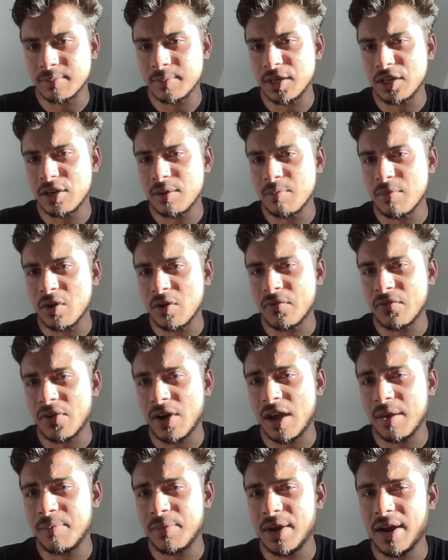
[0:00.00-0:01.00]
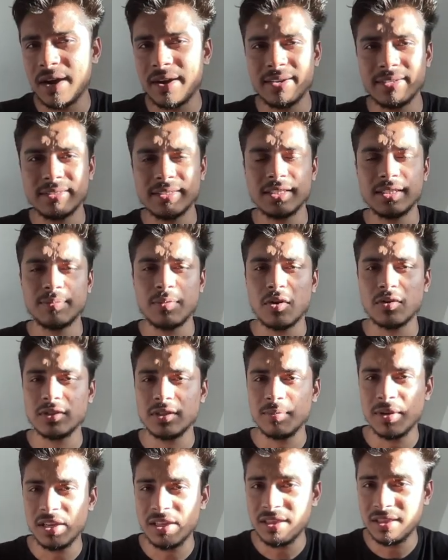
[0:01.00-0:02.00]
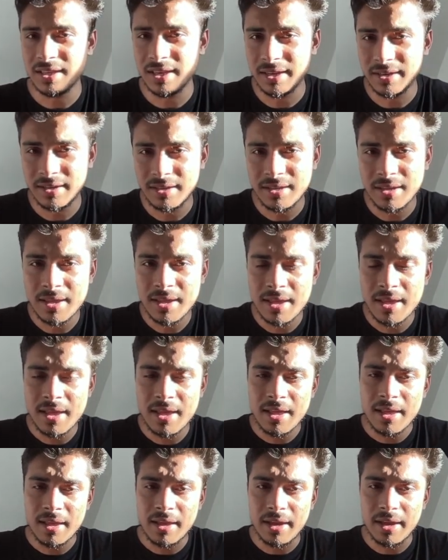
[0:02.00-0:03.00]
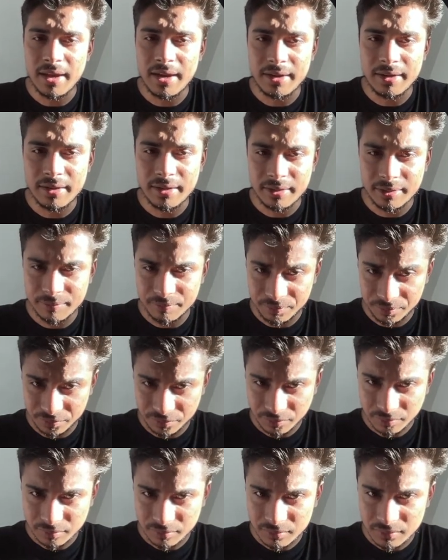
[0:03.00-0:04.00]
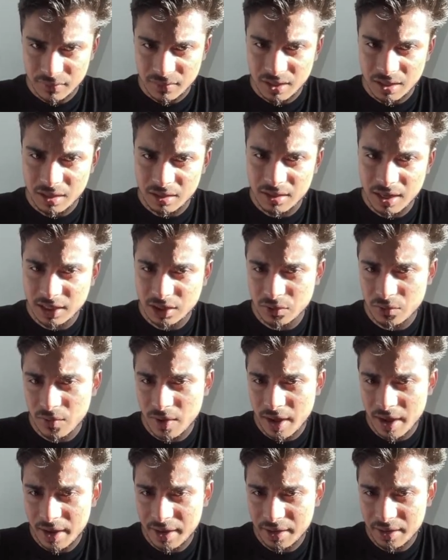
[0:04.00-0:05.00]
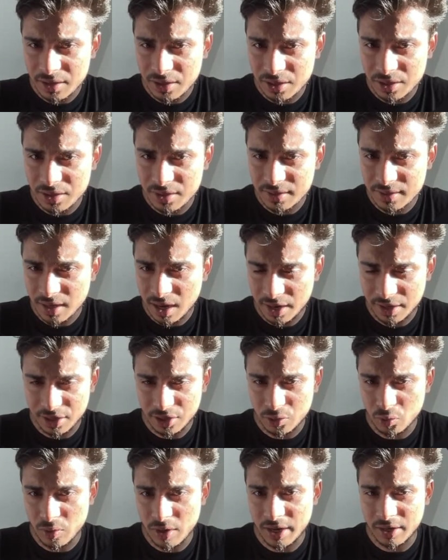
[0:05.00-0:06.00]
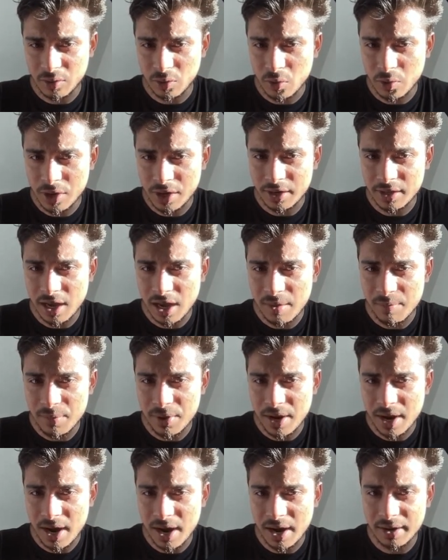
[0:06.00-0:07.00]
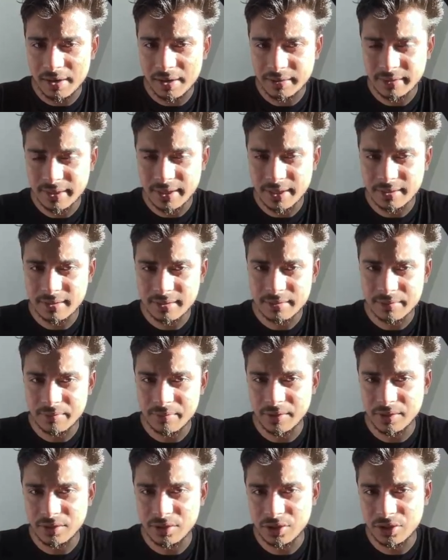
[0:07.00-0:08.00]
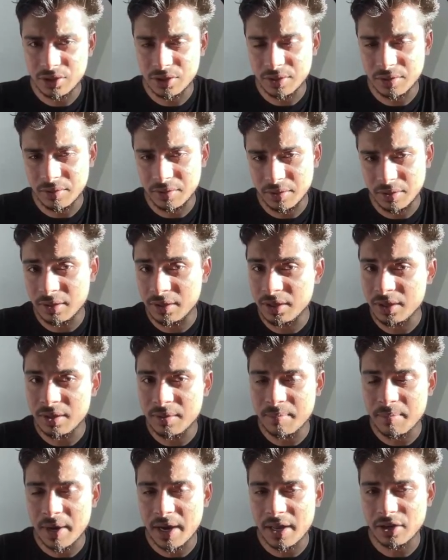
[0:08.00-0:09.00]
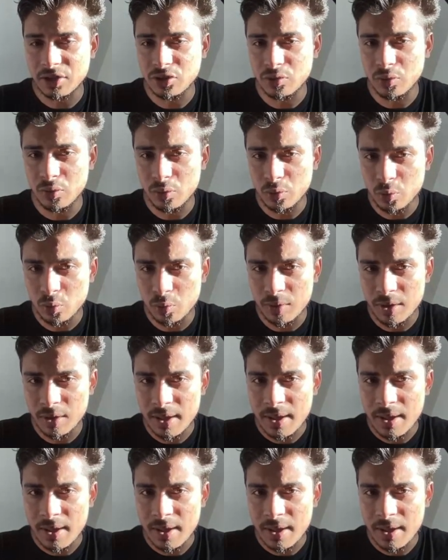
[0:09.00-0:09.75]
many number of IP addresses possible in theory, and that's why he decided to like rotate the IP addresses, which he managed to do.